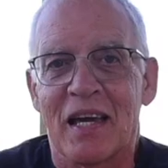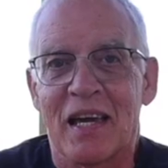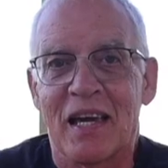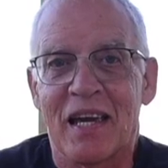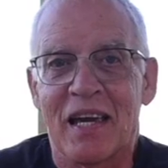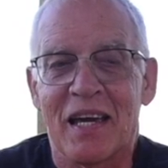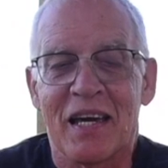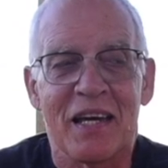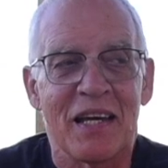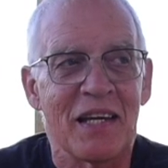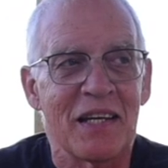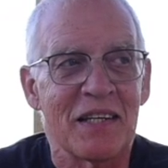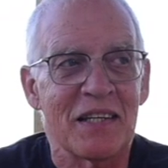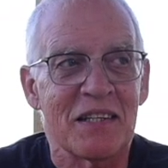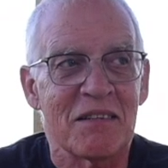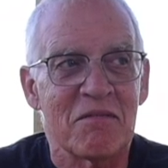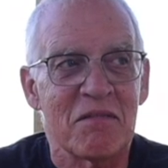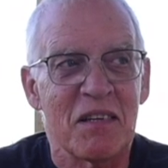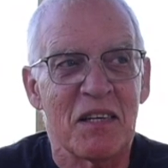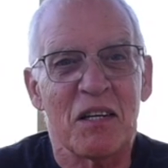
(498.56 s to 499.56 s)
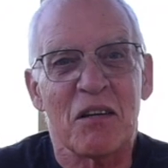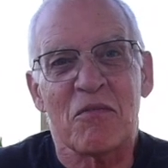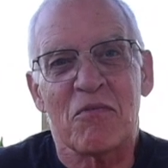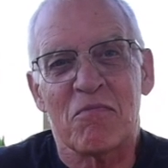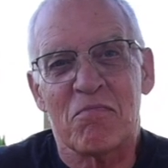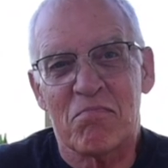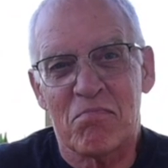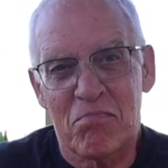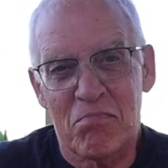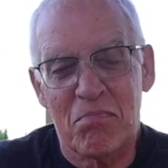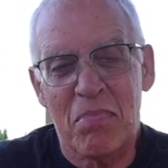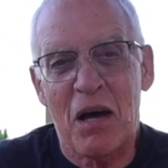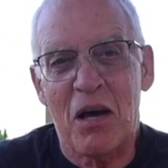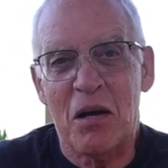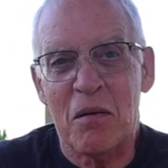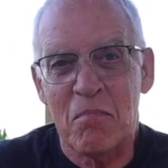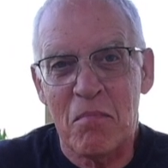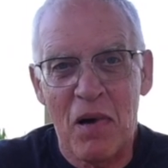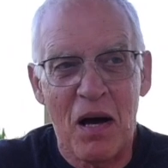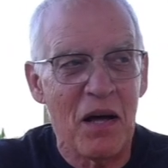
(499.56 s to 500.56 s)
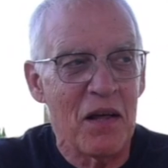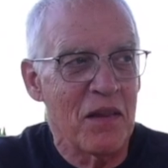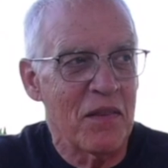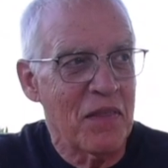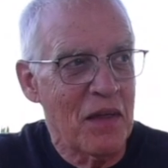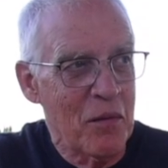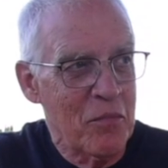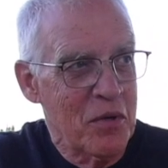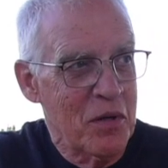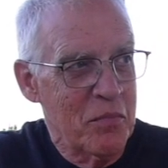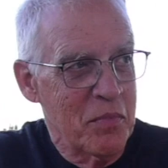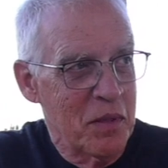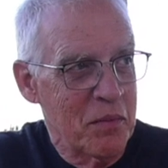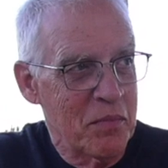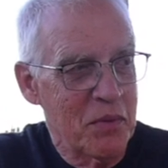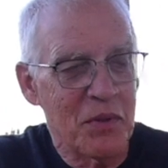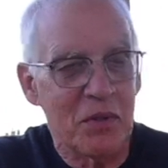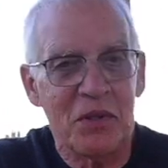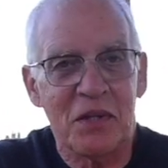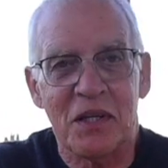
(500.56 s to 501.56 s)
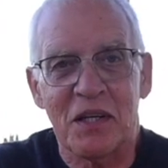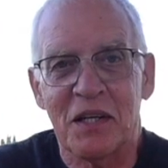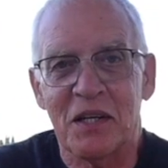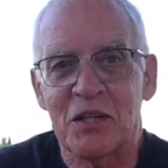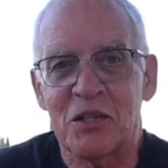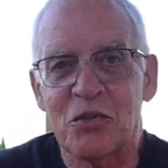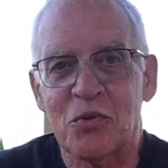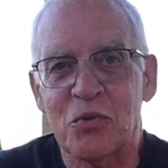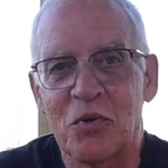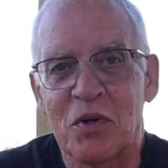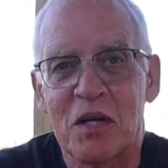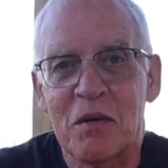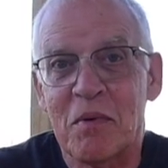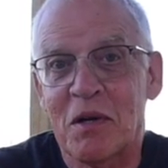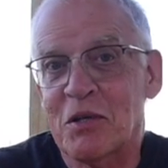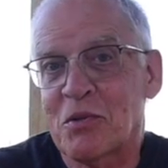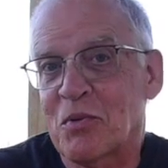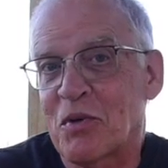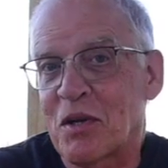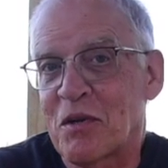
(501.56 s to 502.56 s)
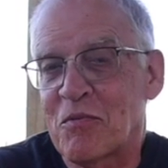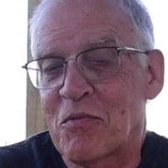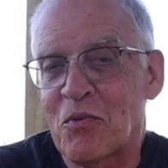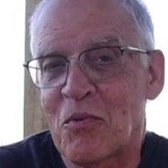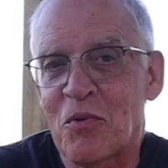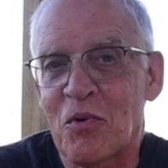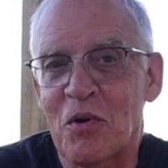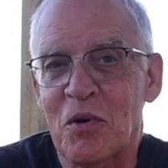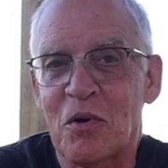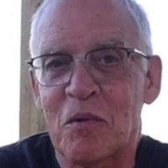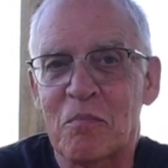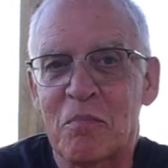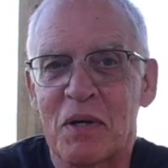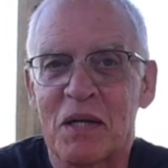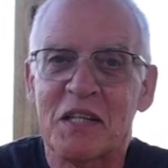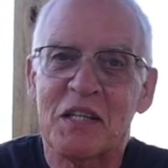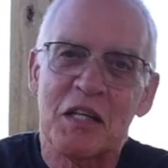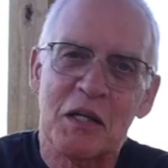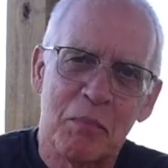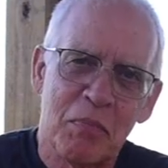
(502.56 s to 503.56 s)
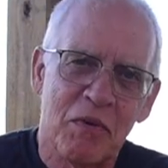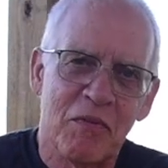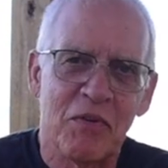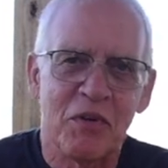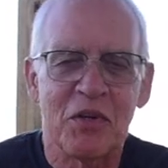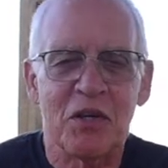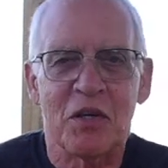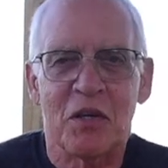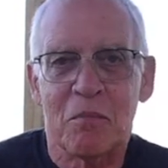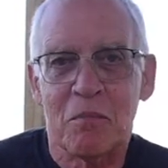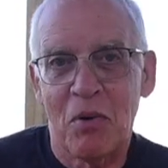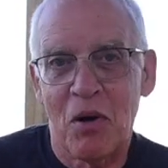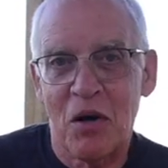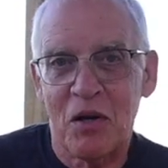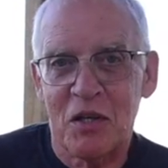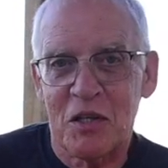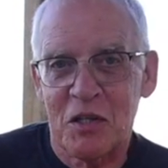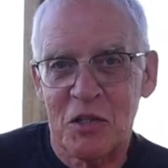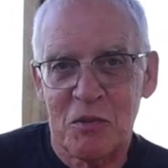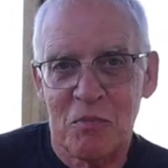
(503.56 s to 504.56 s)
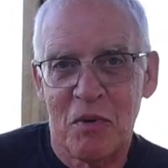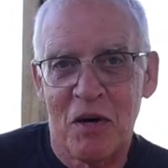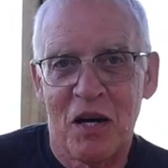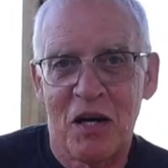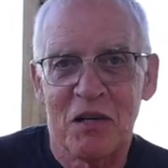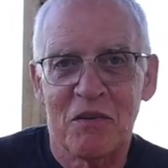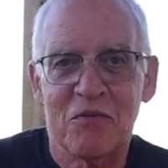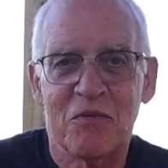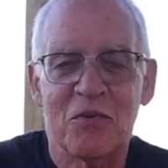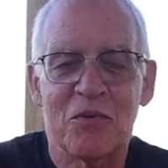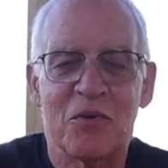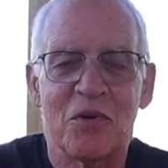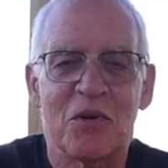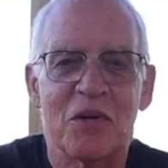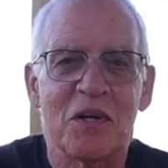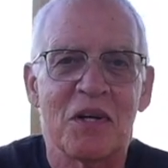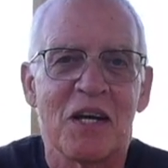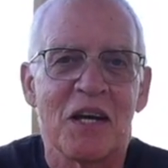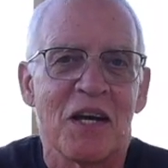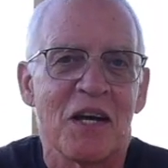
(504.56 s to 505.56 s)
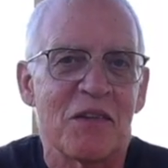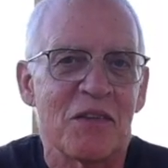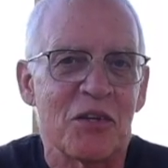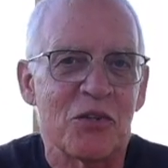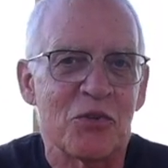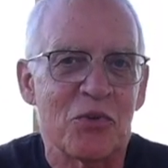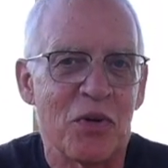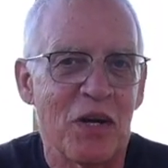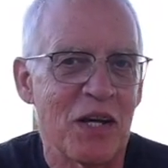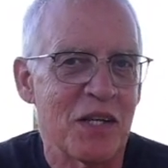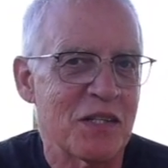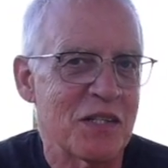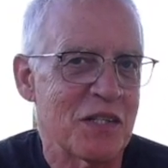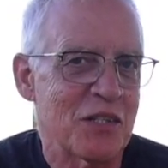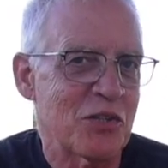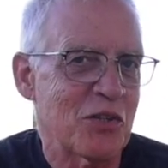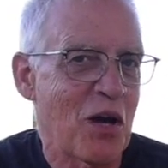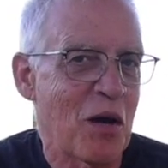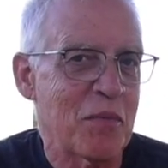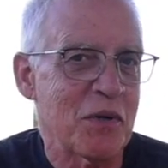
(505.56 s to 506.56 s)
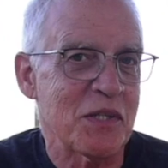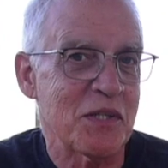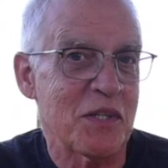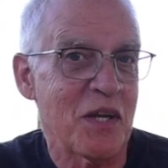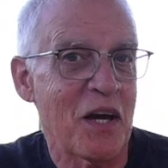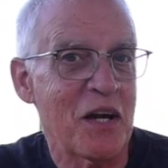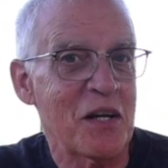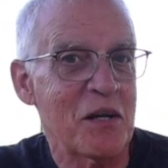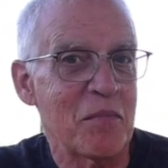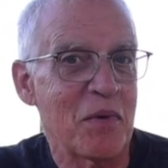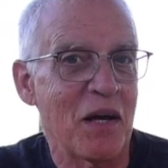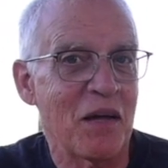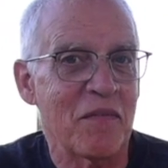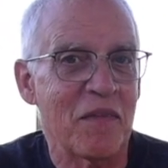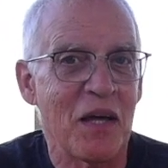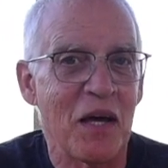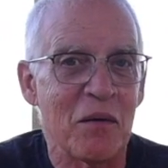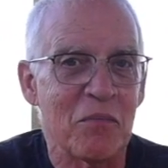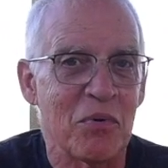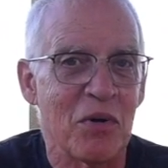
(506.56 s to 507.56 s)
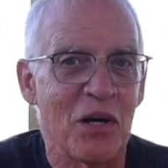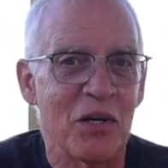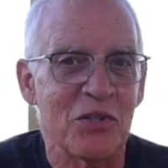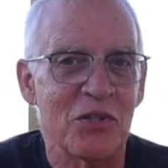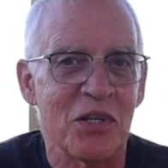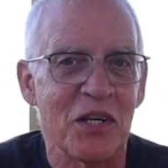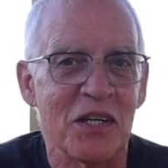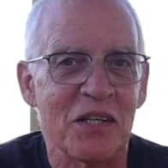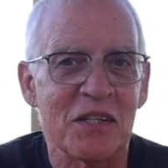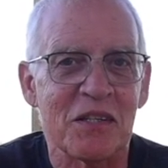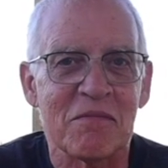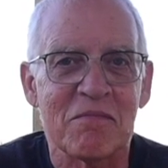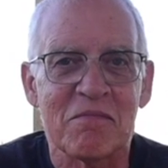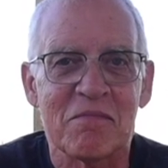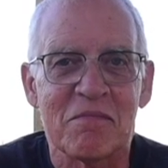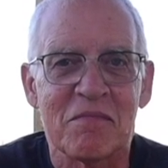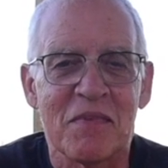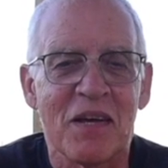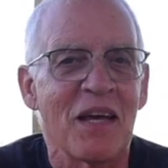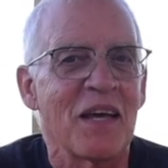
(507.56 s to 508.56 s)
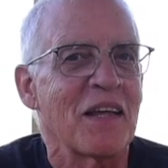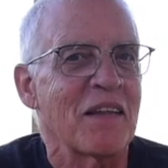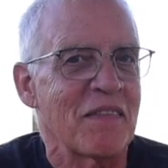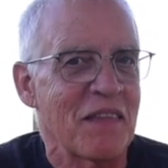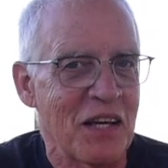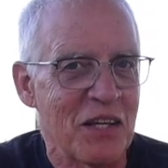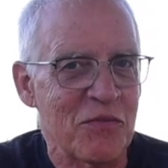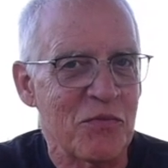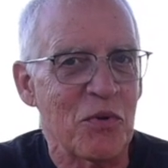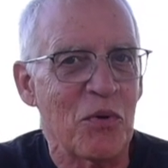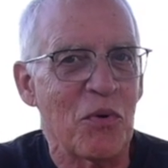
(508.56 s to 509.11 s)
And in about a month I'm going to be building a 20 by 24 picnic pavilion parking spot for the transit. So I'm excited about that project. Thanks for